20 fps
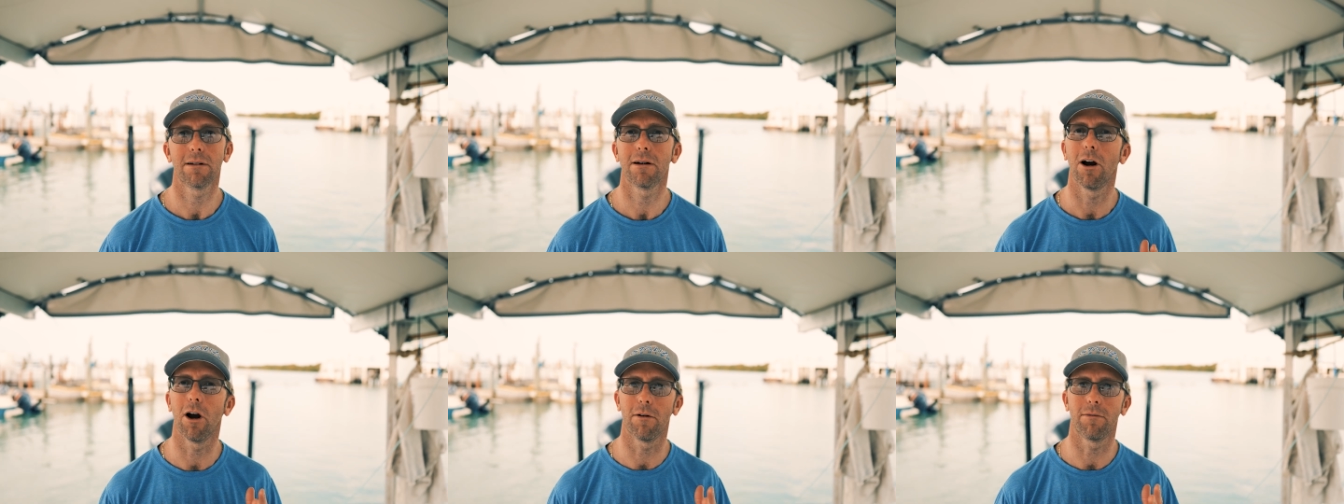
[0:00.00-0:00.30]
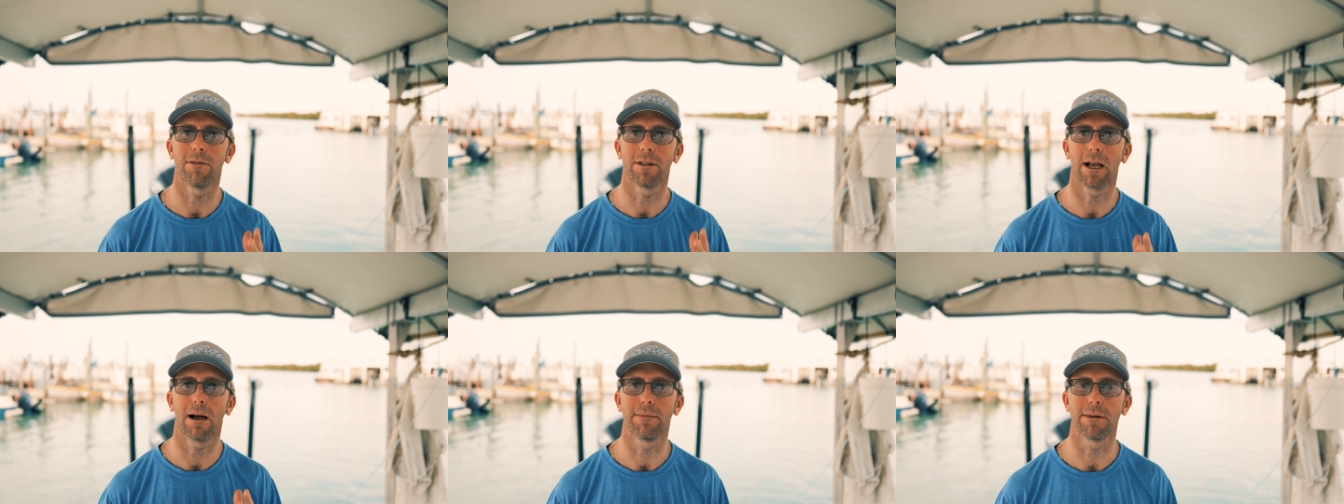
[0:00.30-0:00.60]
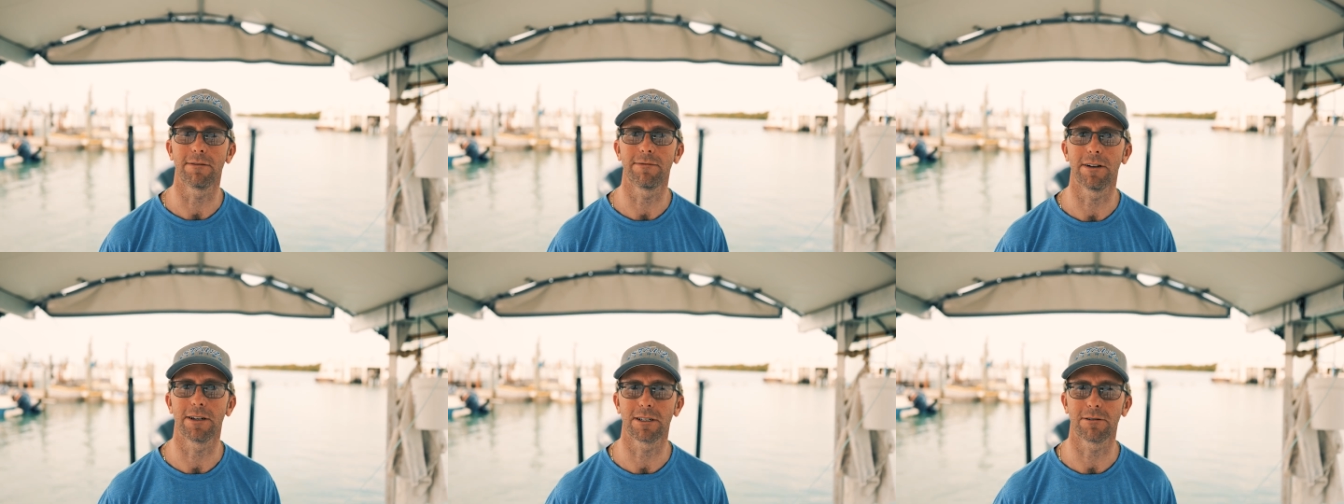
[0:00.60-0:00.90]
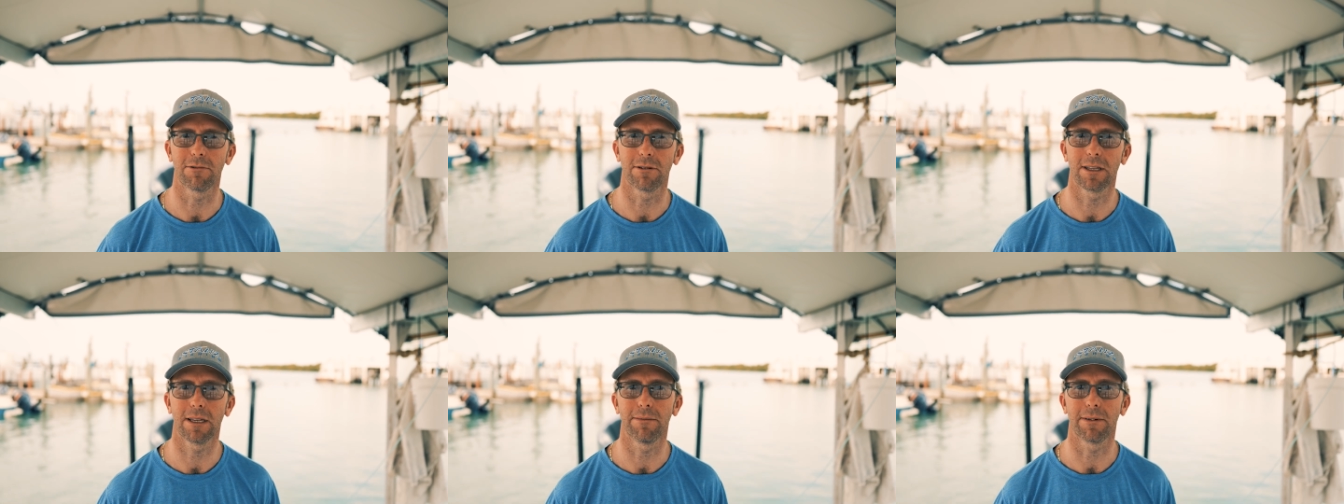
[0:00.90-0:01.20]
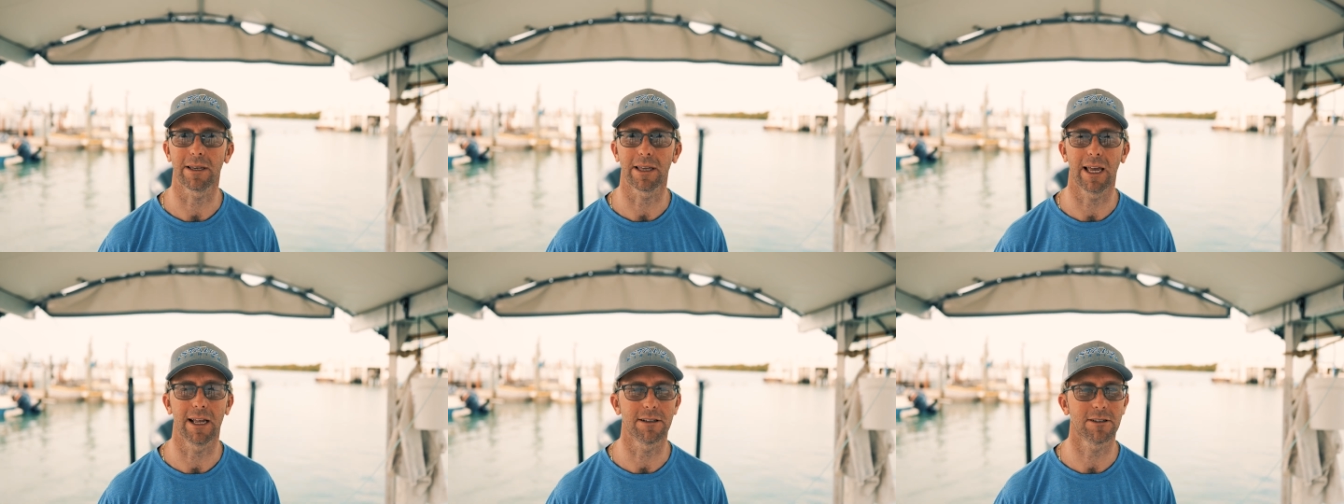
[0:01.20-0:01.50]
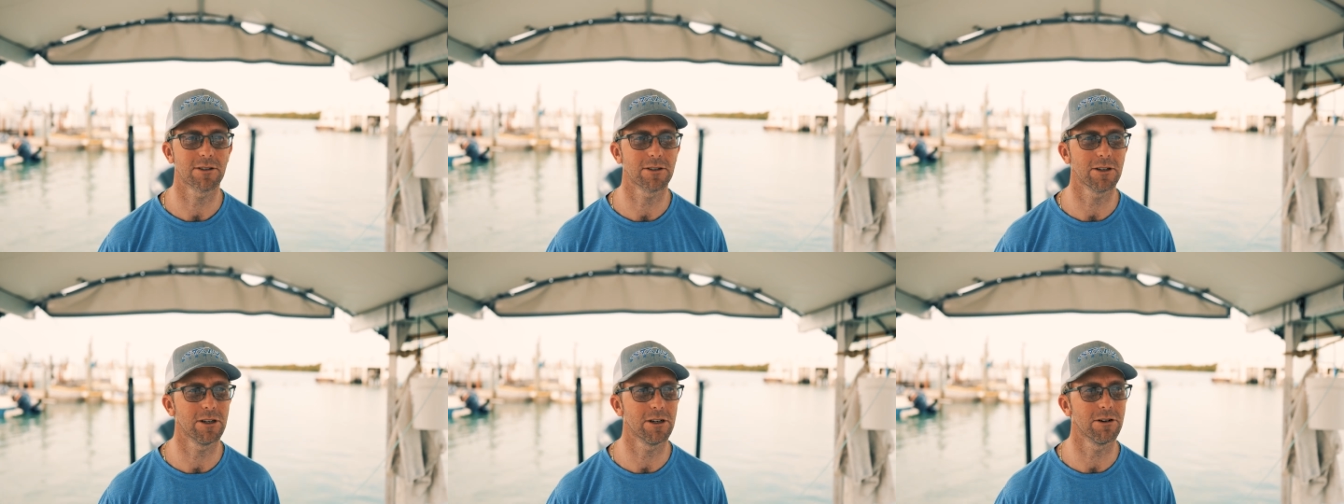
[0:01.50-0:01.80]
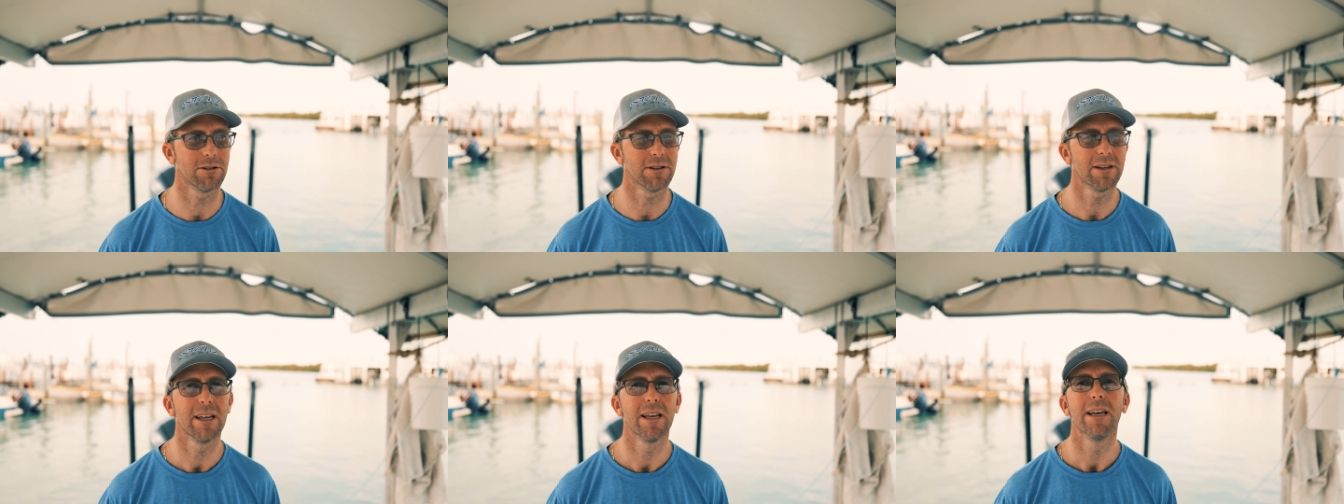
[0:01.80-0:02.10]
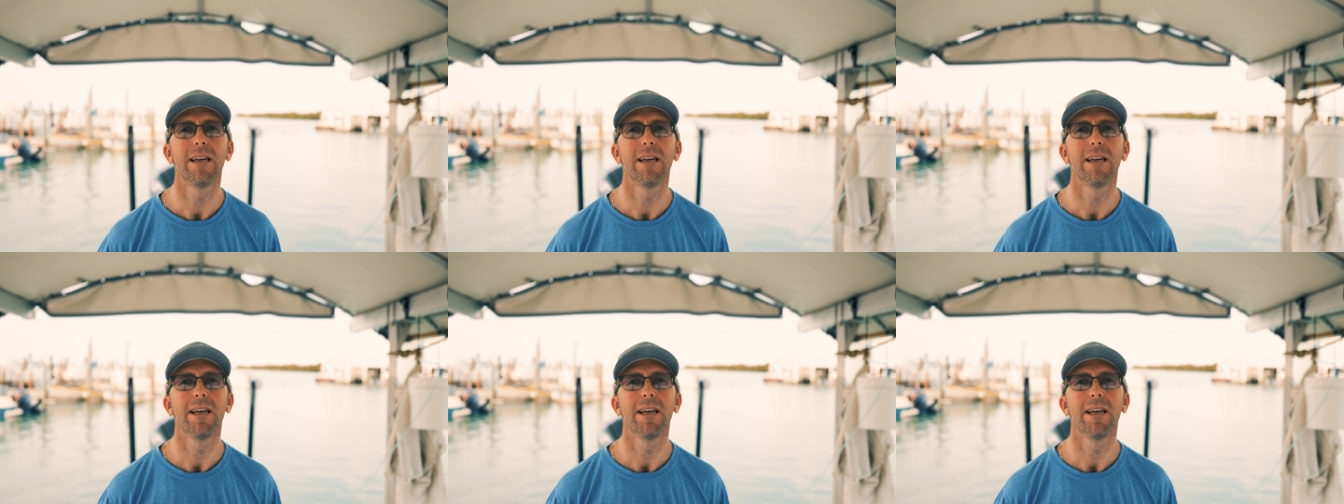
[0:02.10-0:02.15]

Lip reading: hopefully I'll be fishing with him again soon.